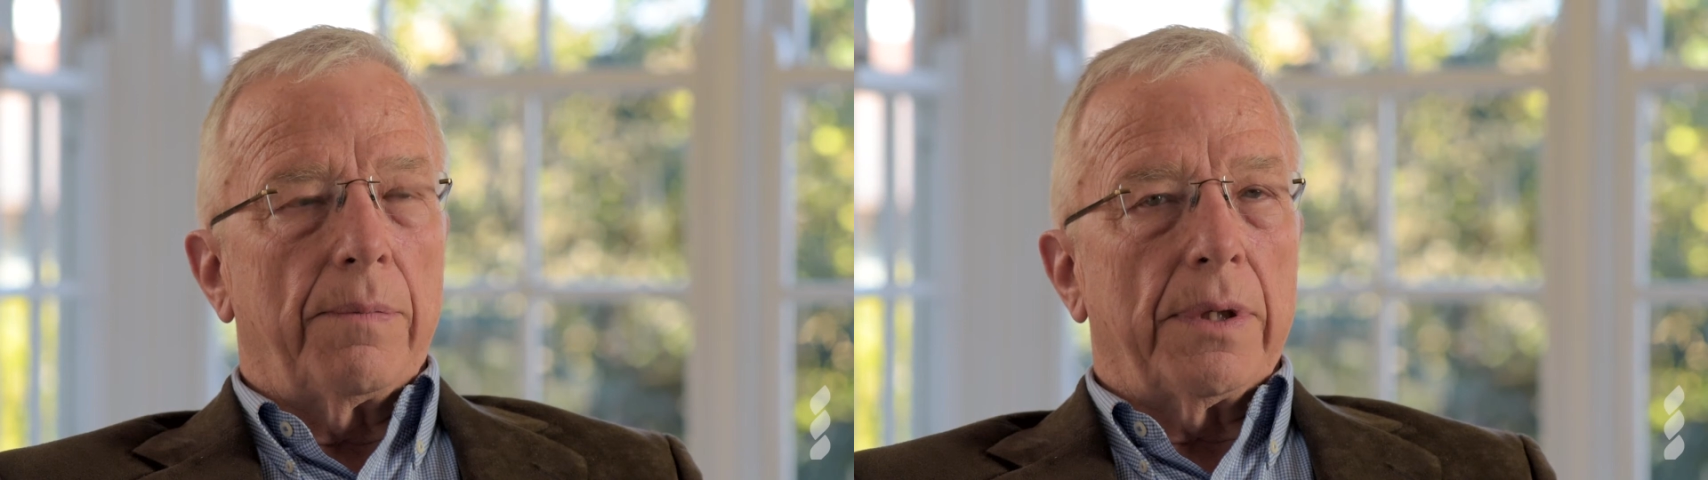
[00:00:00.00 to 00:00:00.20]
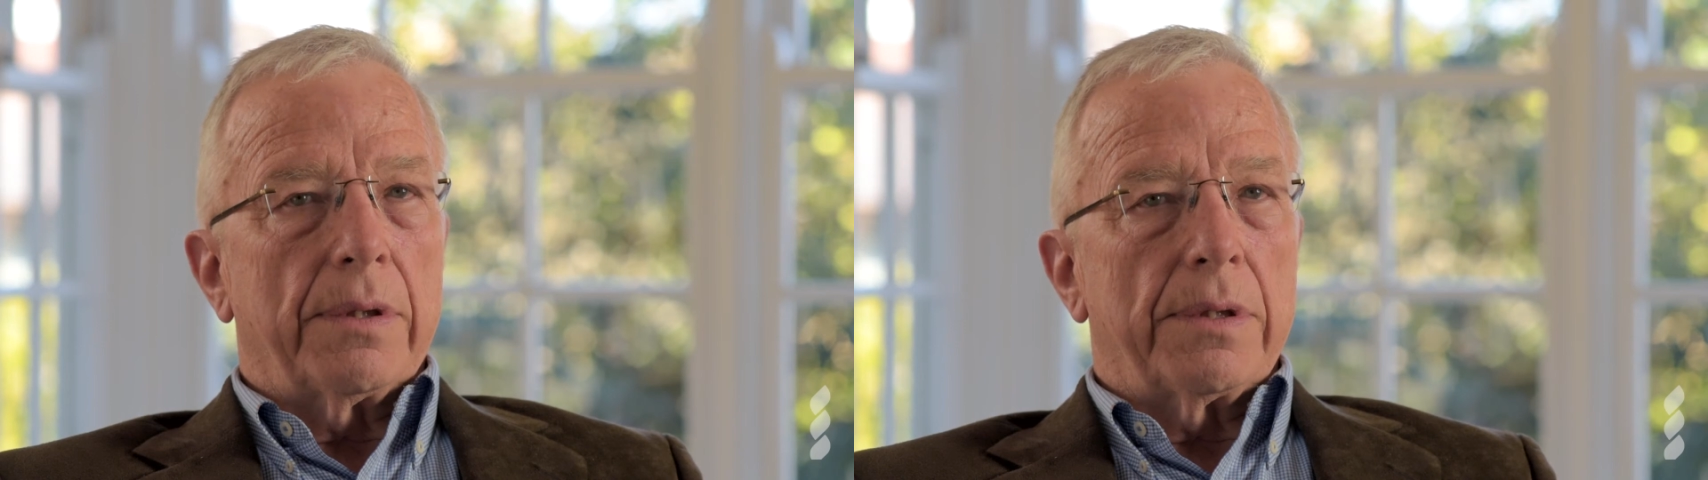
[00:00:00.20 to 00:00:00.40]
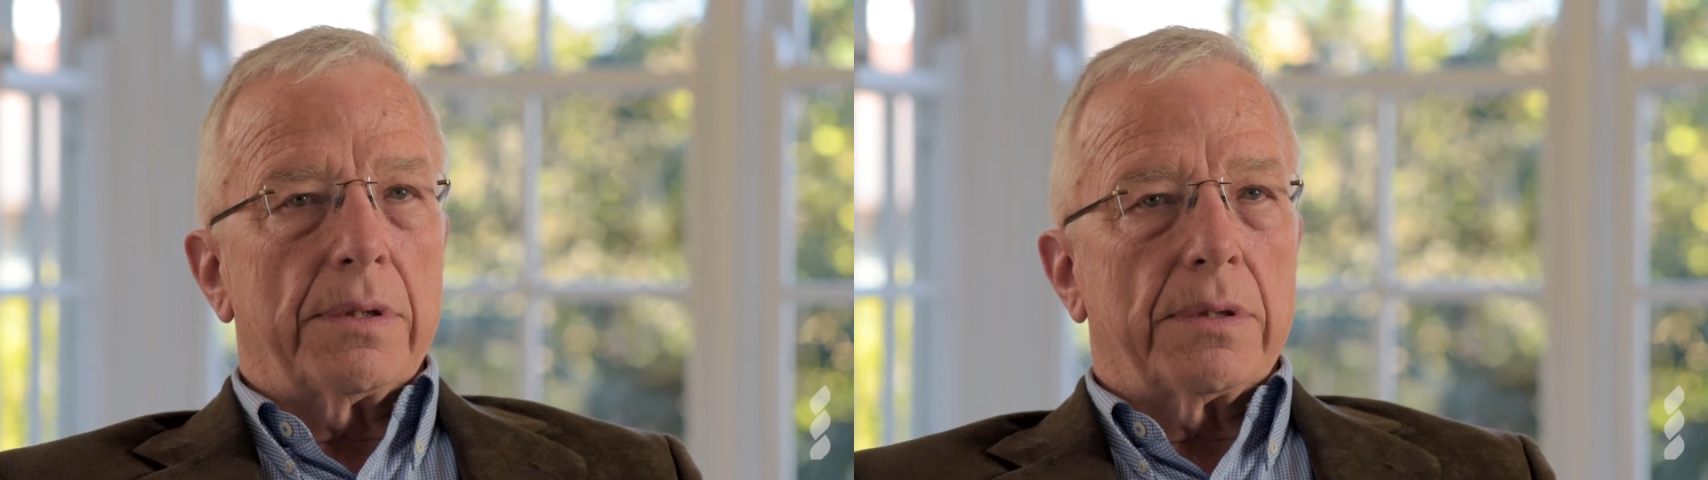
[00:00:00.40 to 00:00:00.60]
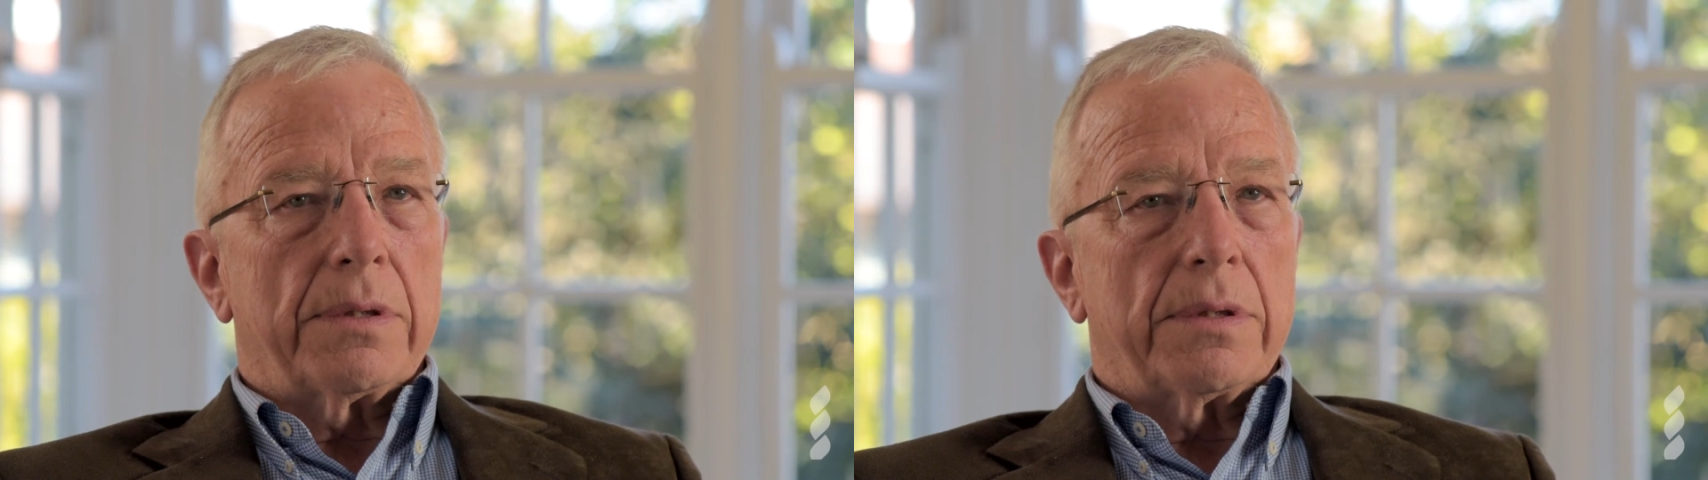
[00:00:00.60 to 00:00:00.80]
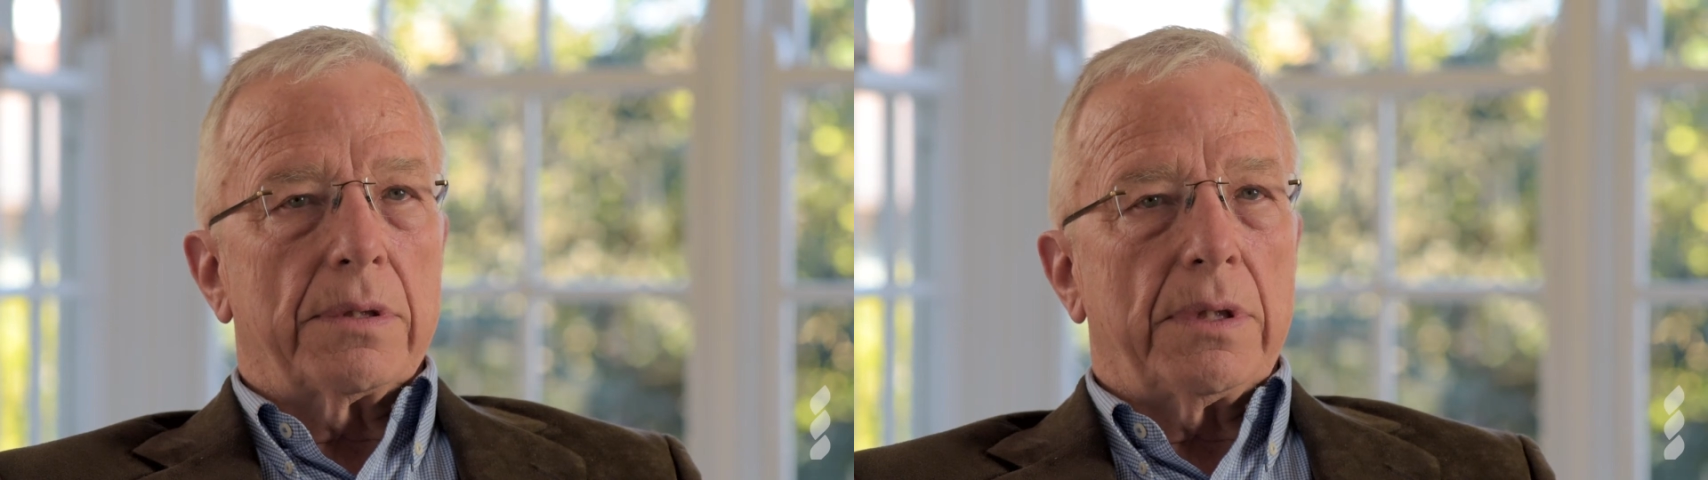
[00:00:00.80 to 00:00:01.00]
because
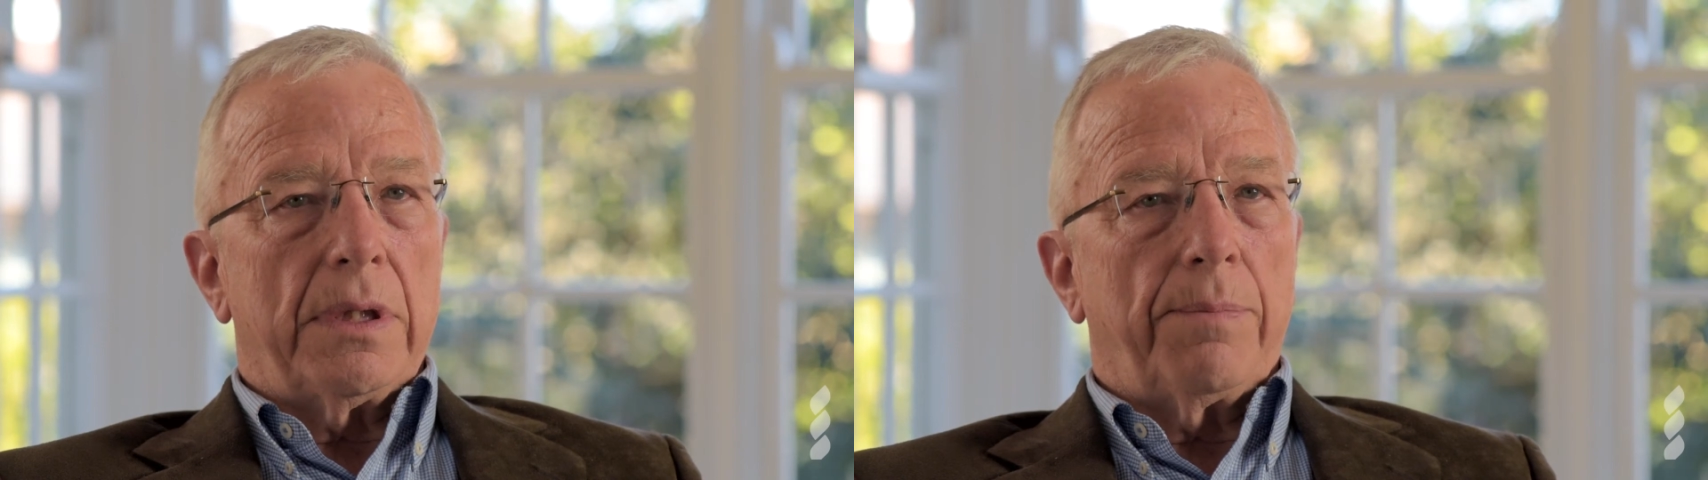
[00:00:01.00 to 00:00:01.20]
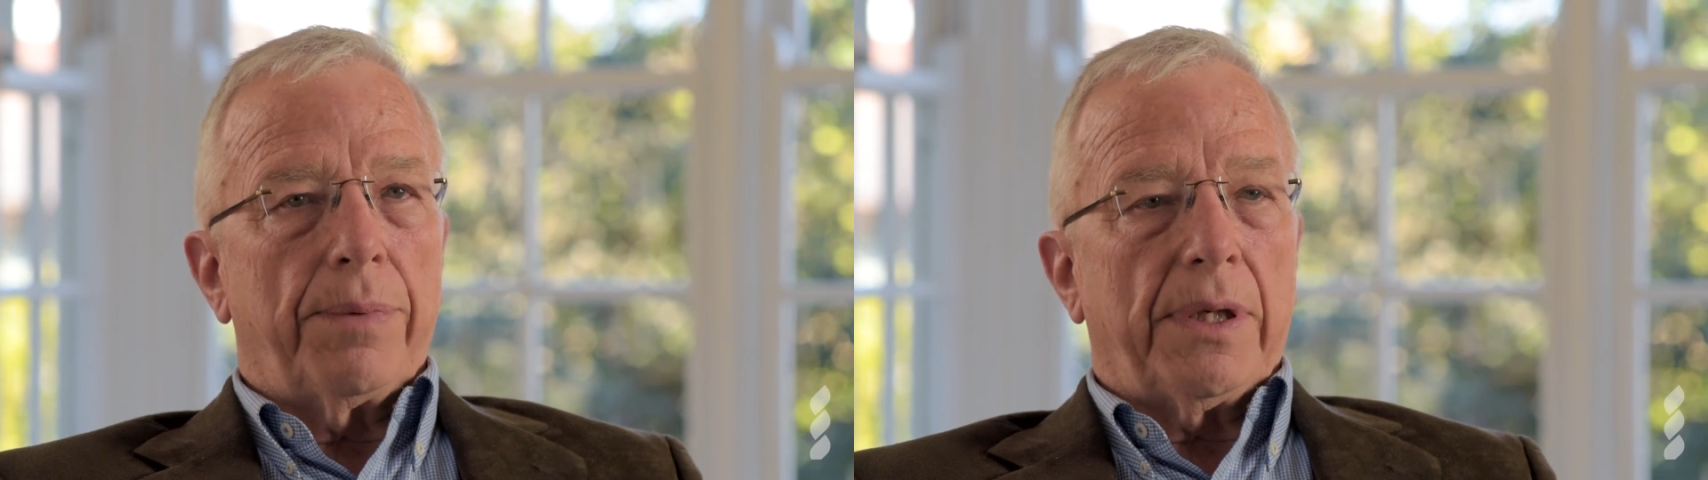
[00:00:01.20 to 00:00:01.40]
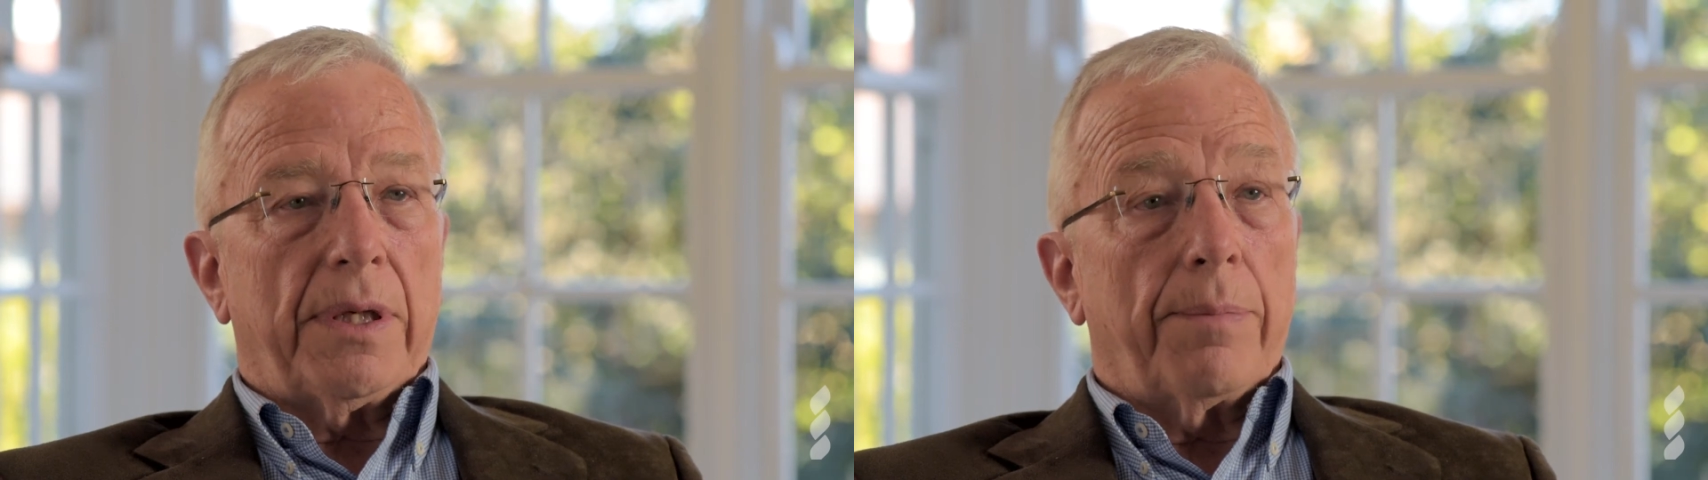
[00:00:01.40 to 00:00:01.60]
she picked